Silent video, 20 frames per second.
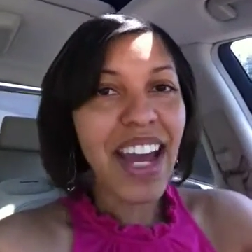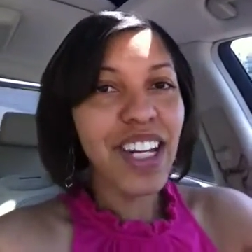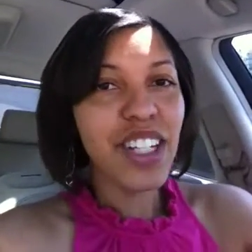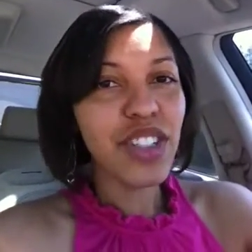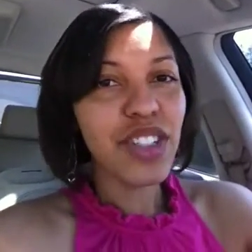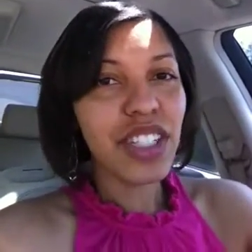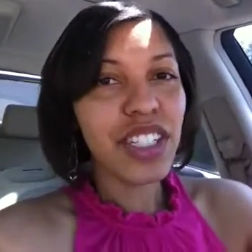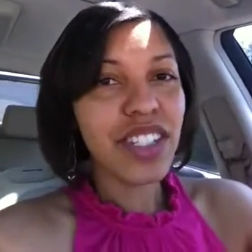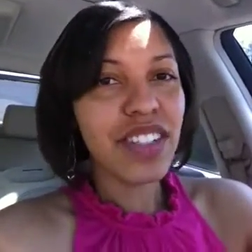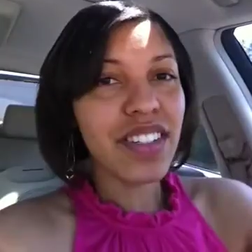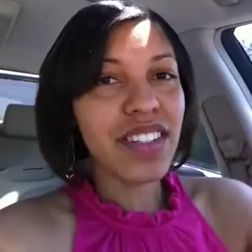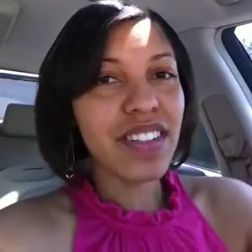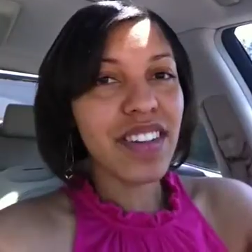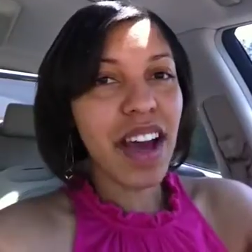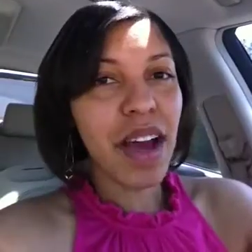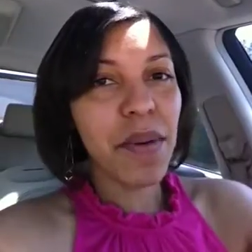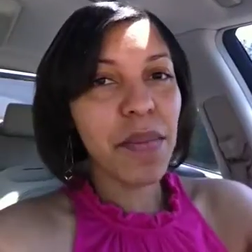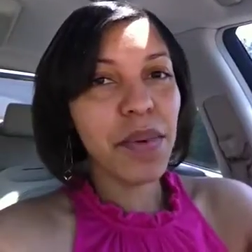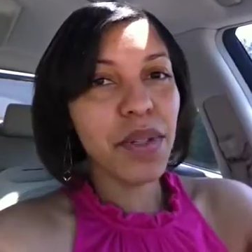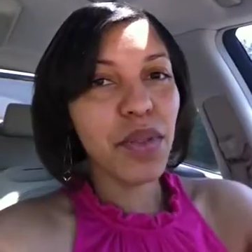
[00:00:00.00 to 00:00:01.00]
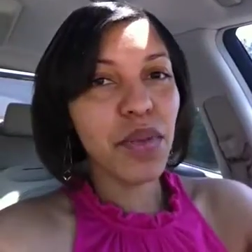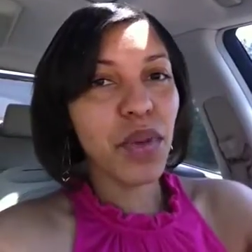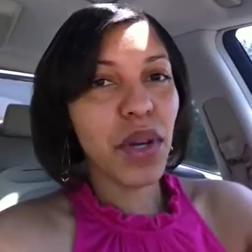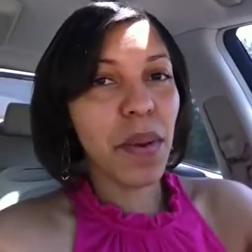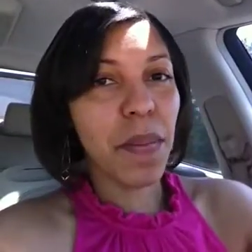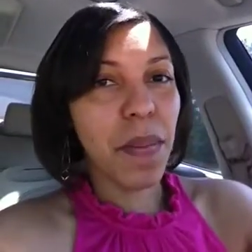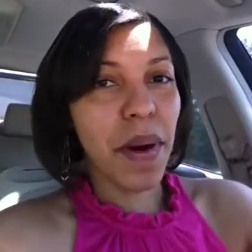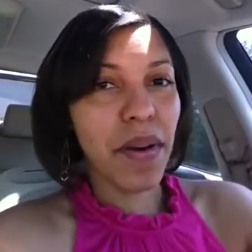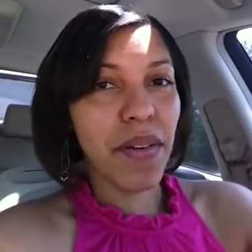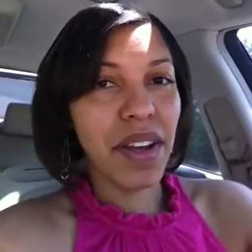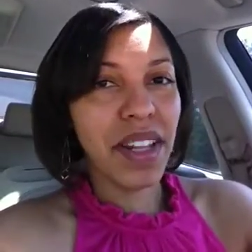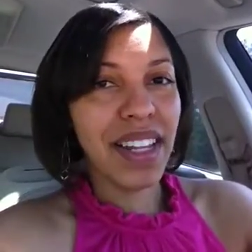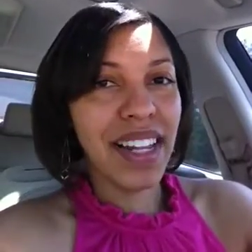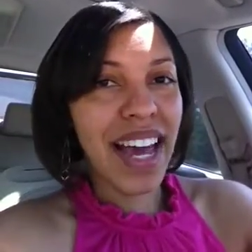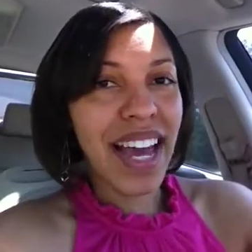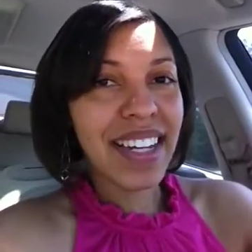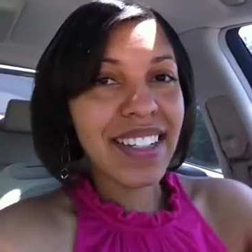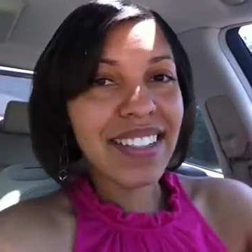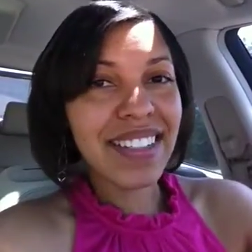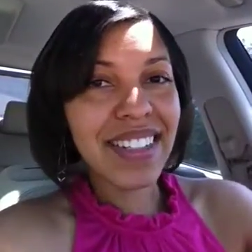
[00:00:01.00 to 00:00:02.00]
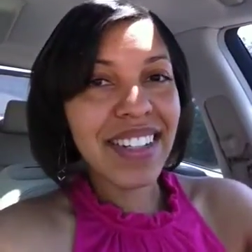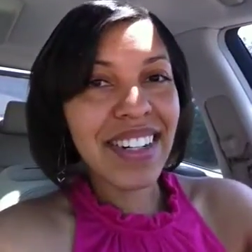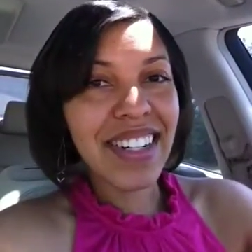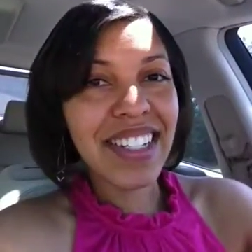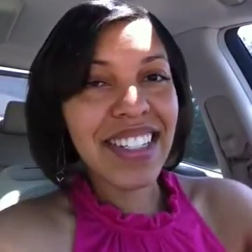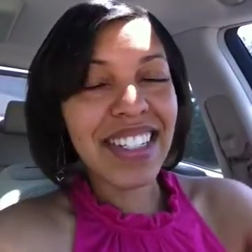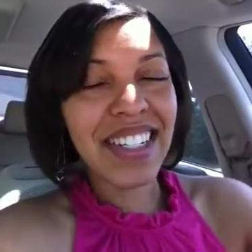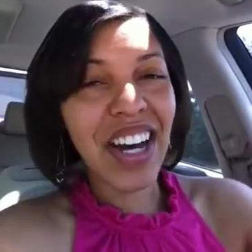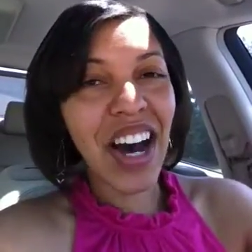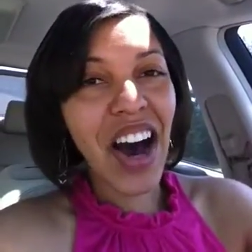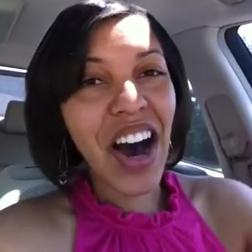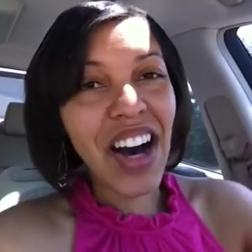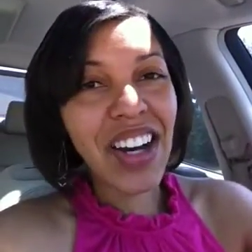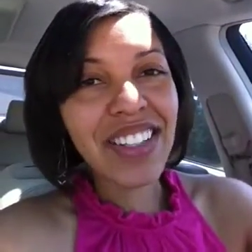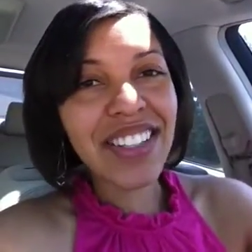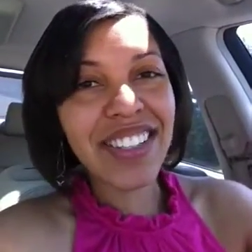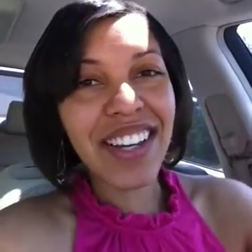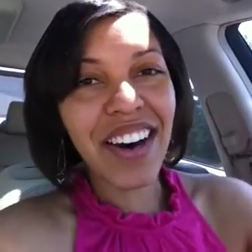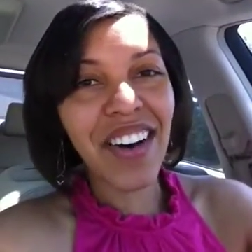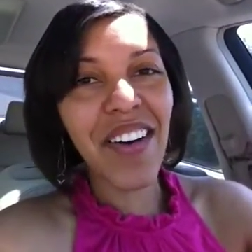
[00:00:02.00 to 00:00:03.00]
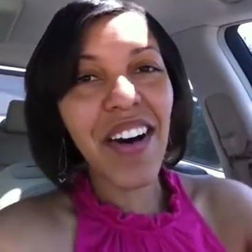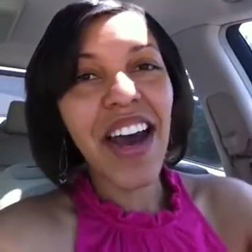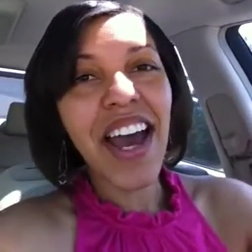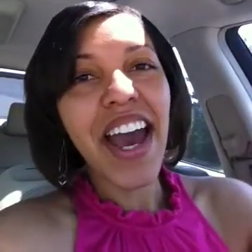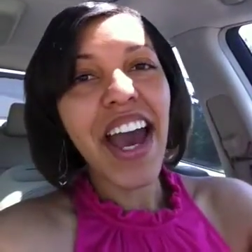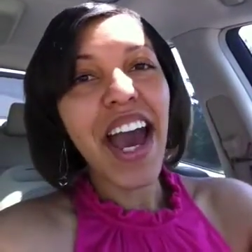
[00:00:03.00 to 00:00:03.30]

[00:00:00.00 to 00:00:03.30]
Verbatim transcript: stretches the time between my relaxers and also